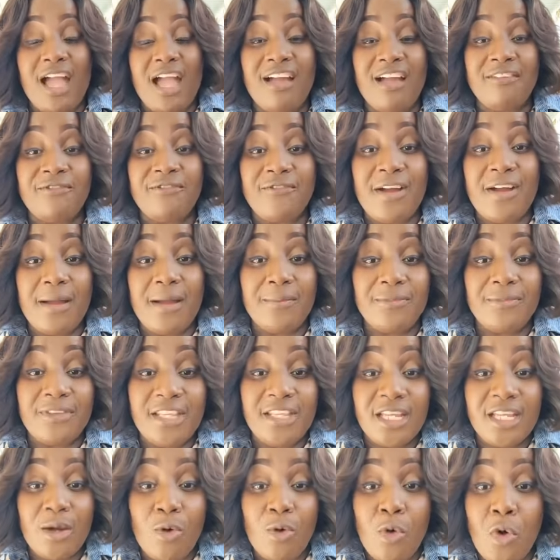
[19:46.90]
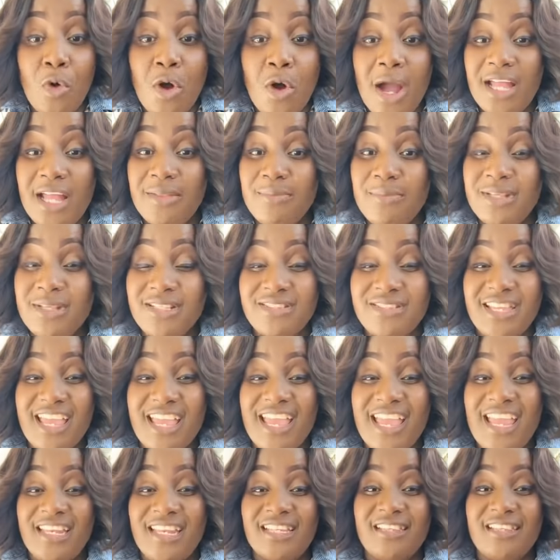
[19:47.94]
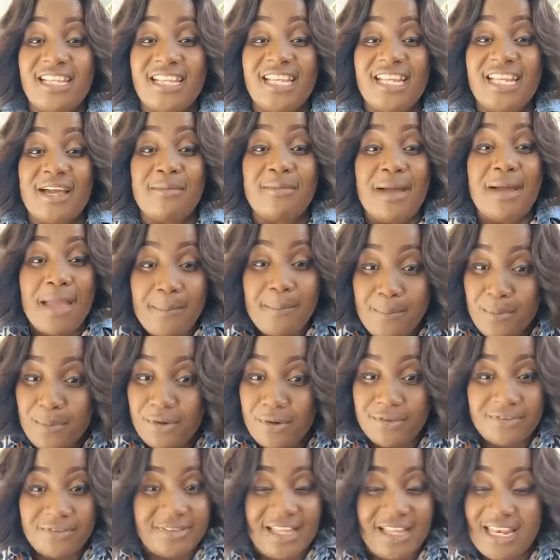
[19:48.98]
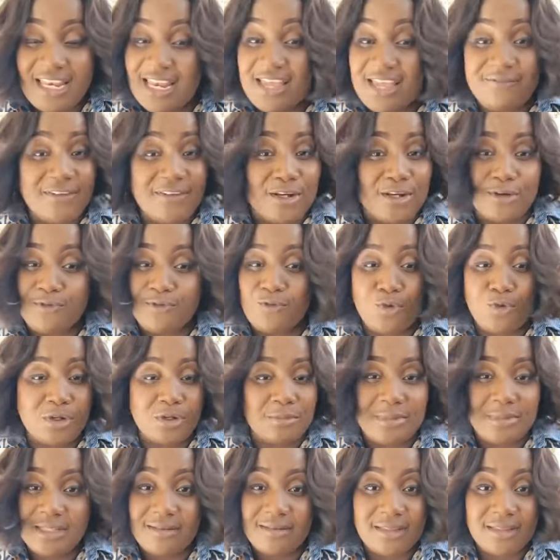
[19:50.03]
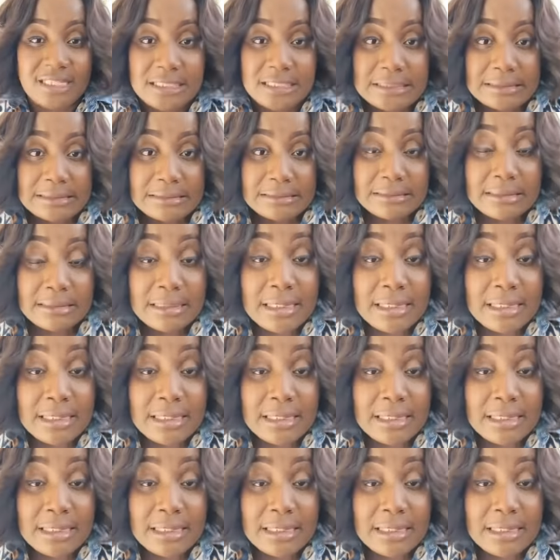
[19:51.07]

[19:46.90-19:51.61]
And from day one, me say anything in my personal life and a phone business.